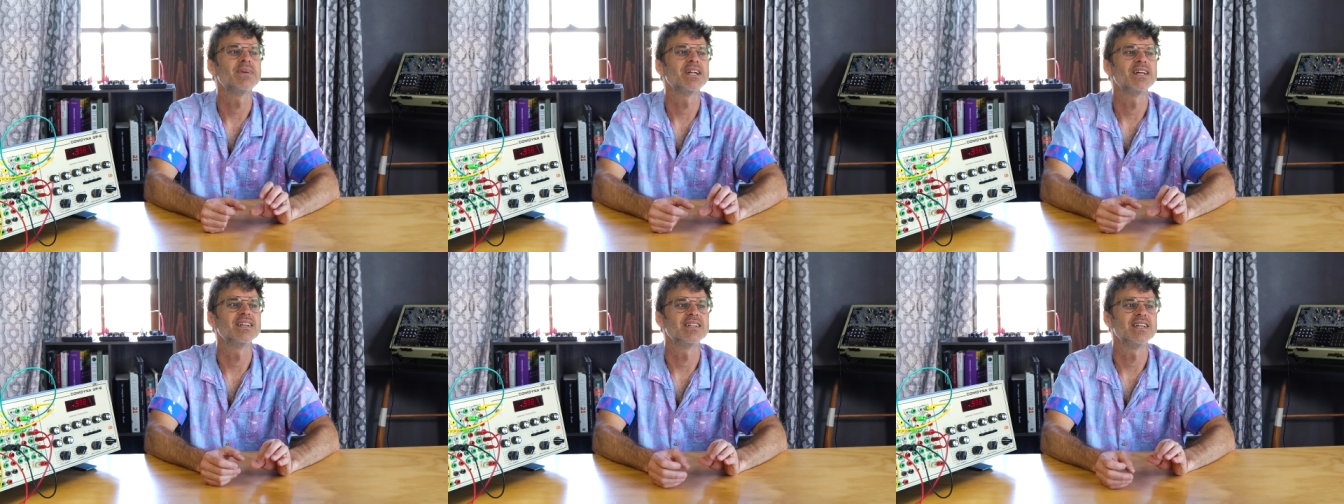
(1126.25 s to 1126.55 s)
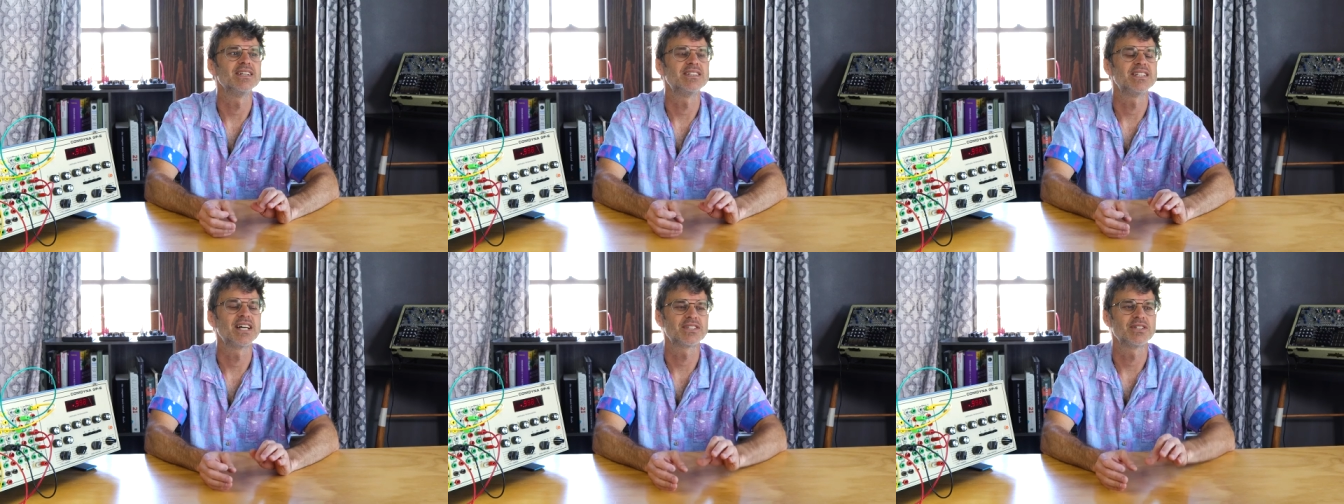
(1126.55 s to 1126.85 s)
but
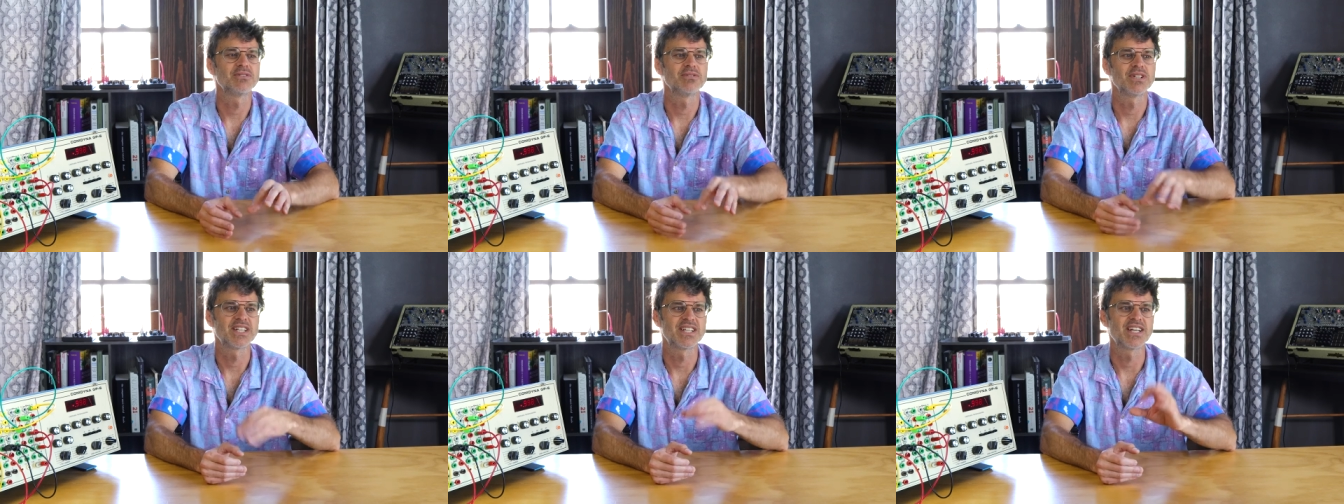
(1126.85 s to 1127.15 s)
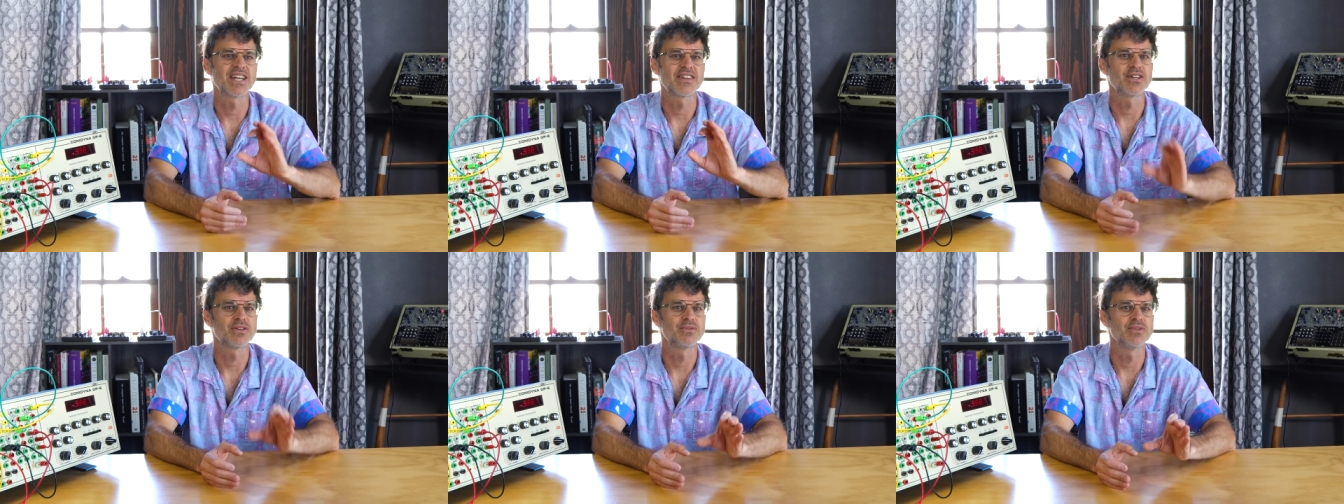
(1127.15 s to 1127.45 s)
it, it doesn't
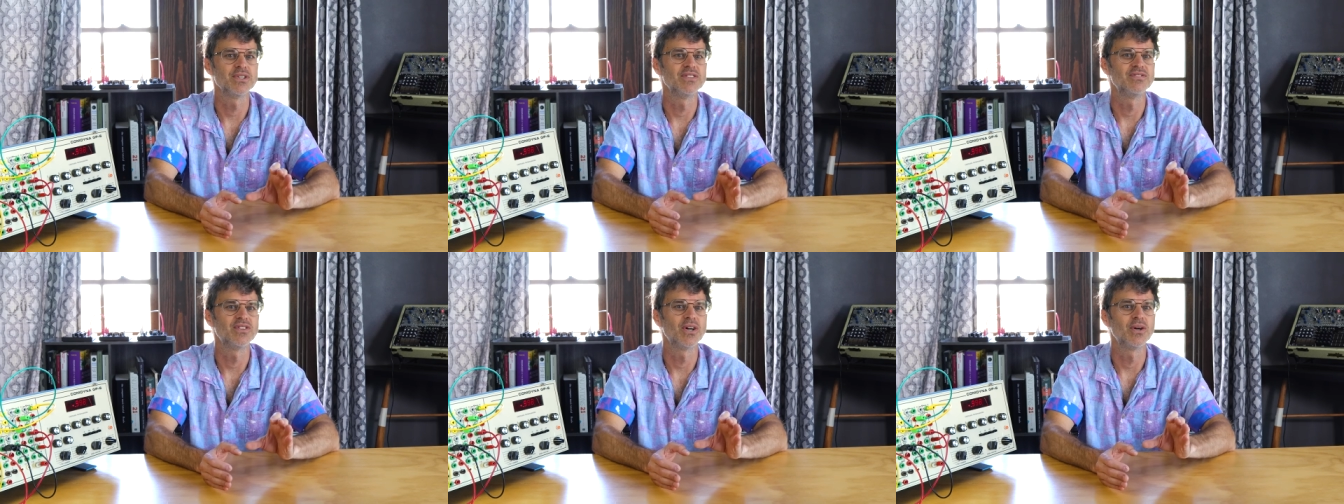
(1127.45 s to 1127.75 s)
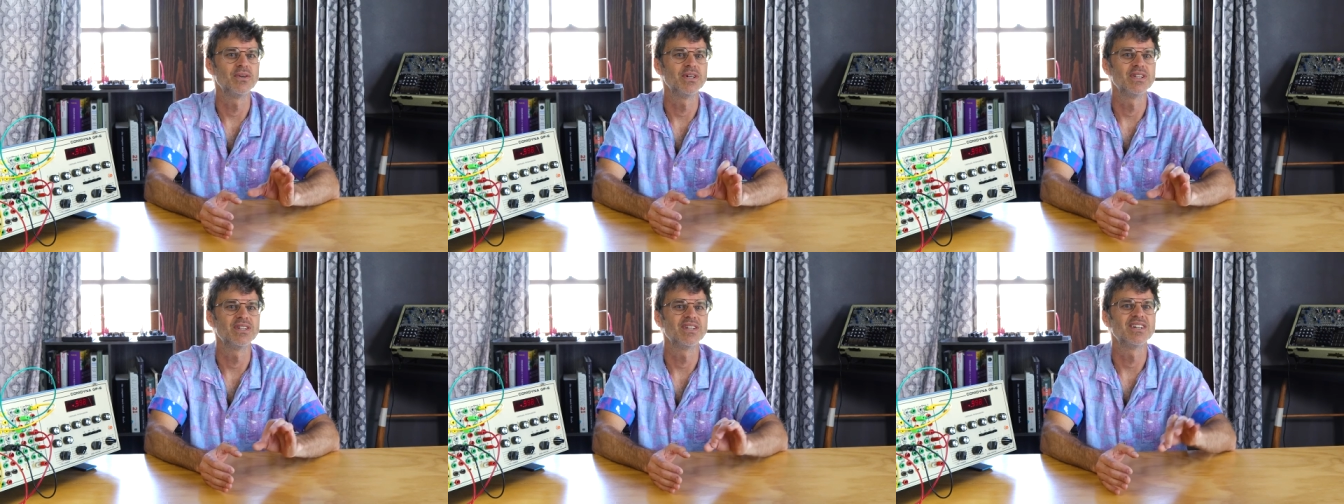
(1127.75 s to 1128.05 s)
really get the groove
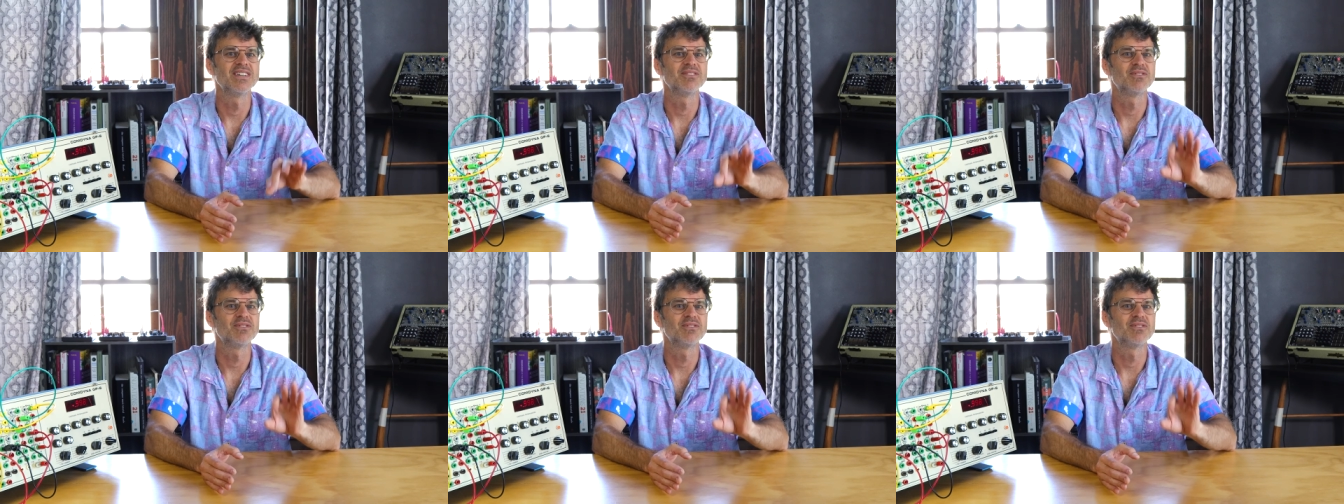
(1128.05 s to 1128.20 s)
going.